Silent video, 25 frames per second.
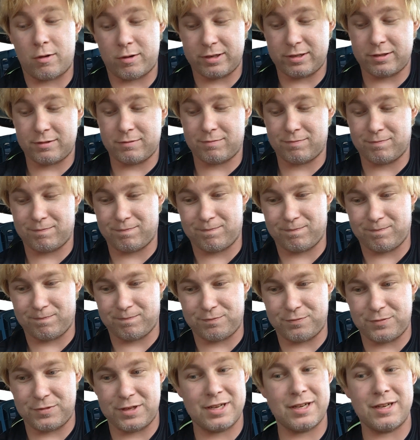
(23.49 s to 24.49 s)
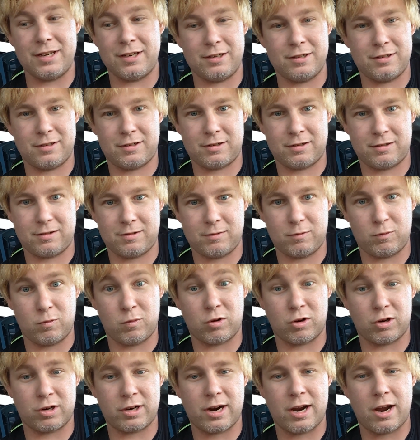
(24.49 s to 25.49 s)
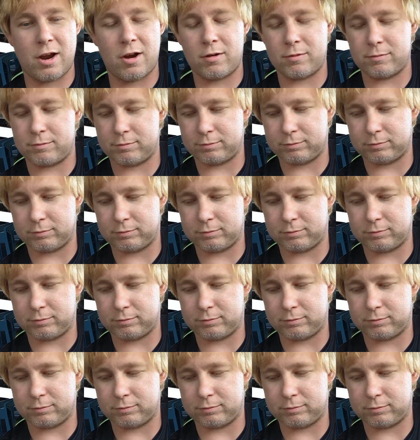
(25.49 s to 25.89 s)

it didn't work out.